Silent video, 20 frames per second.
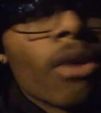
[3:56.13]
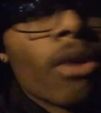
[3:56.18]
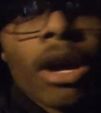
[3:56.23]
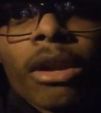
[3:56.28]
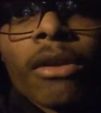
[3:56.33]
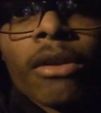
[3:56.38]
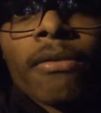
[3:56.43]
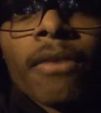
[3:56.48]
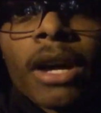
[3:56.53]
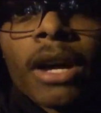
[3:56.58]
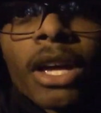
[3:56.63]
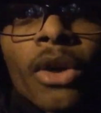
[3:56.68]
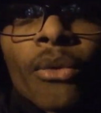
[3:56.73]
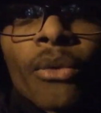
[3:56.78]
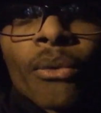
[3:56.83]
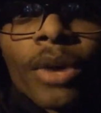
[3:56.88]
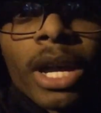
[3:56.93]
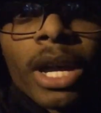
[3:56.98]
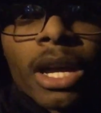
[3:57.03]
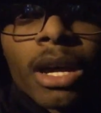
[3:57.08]
around the
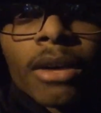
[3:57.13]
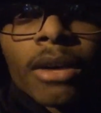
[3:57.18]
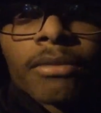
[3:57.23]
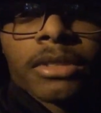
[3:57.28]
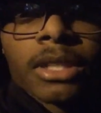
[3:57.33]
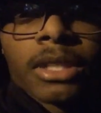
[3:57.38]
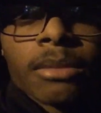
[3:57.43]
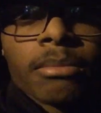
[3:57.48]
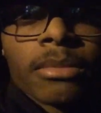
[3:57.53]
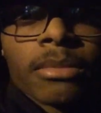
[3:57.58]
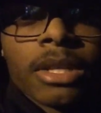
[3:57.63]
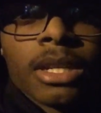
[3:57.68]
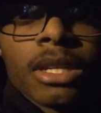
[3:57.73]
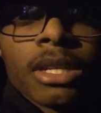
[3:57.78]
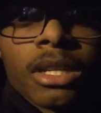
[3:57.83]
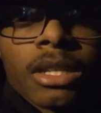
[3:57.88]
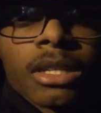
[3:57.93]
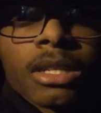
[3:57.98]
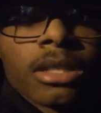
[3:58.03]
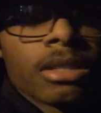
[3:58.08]
fucking ring of some
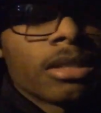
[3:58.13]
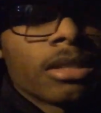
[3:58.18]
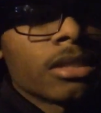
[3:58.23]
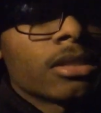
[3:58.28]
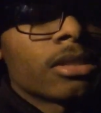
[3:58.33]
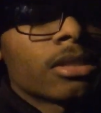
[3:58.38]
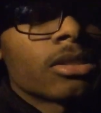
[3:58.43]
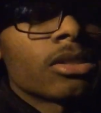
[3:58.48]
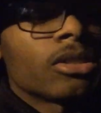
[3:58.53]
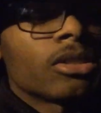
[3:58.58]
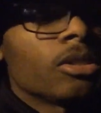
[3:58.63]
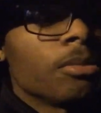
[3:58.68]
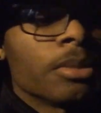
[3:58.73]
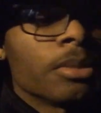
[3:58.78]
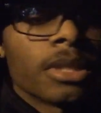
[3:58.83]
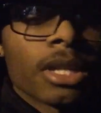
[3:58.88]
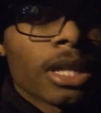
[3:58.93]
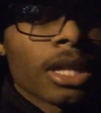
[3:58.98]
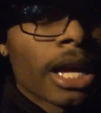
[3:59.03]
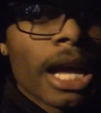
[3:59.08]

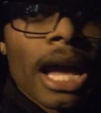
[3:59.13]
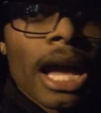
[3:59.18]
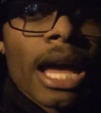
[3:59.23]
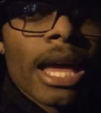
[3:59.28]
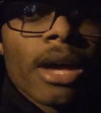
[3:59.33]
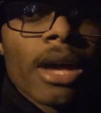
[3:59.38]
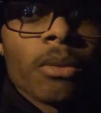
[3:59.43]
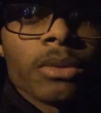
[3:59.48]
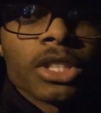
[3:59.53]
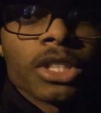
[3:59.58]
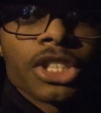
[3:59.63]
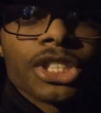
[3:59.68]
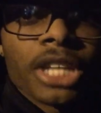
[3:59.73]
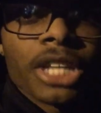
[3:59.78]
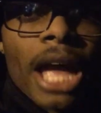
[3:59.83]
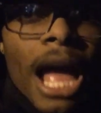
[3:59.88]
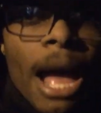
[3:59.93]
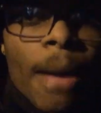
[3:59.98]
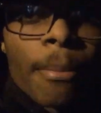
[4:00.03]
stupid like I hate when this shit